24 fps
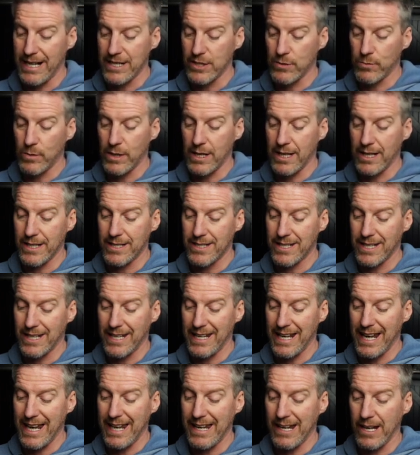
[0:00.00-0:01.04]
as well as
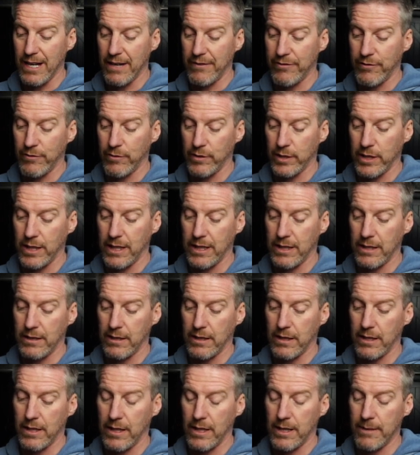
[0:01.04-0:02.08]
the AF, the